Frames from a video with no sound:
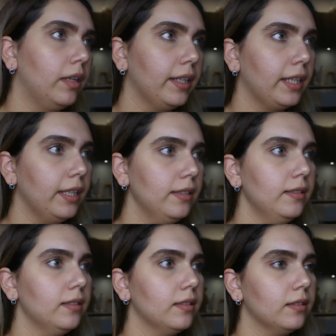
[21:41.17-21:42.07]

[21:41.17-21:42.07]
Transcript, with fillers: I guess.